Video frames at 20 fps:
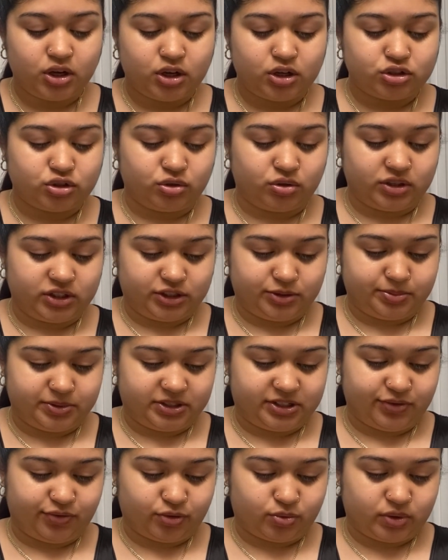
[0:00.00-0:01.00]
So this
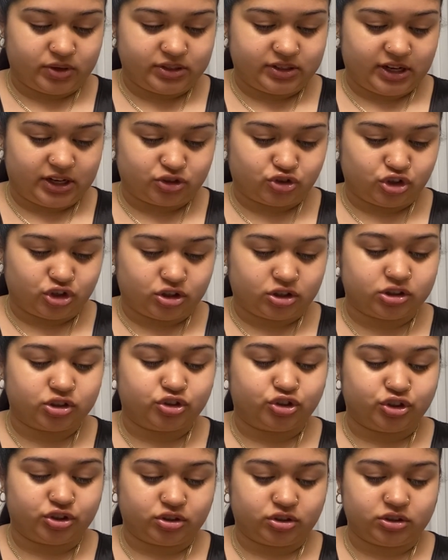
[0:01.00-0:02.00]
specific one is actually called
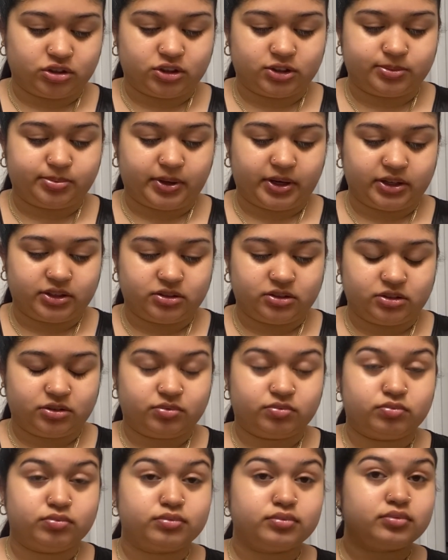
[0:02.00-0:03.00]
Sugar and Spice.
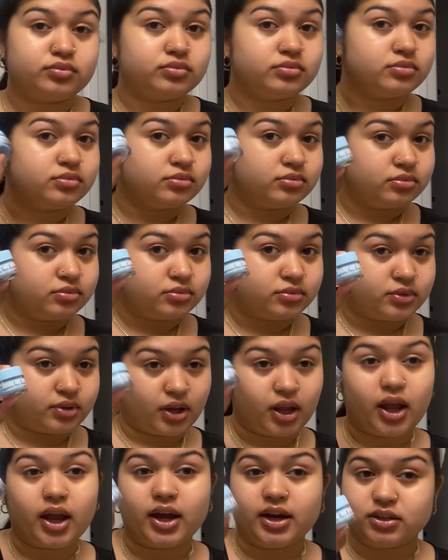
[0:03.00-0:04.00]

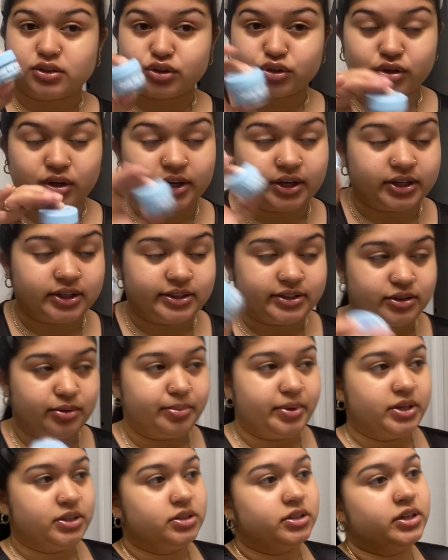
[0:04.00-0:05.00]
It's great, it's
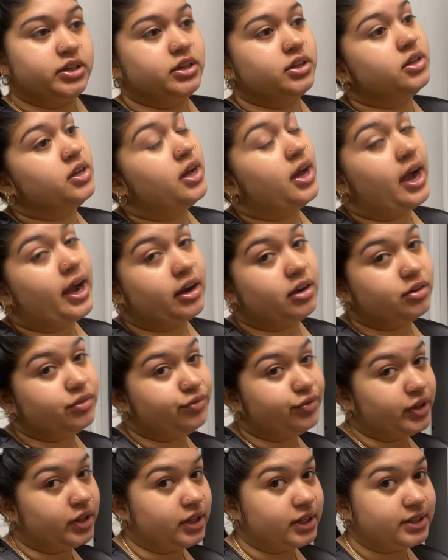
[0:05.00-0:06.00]
amazing. I can
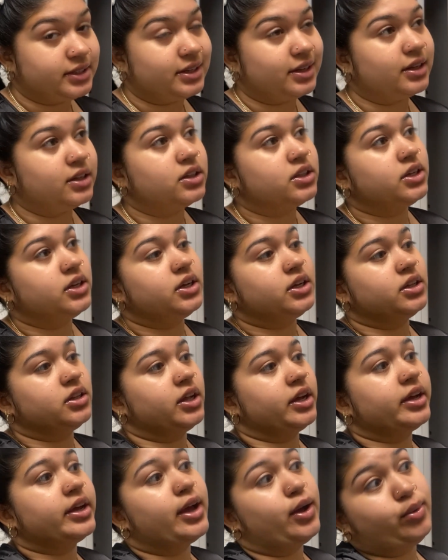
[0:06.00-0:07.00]
feel it tingling and
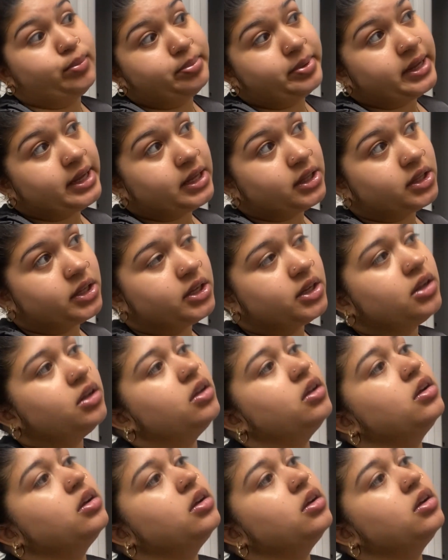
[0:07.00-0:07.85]
like help healing.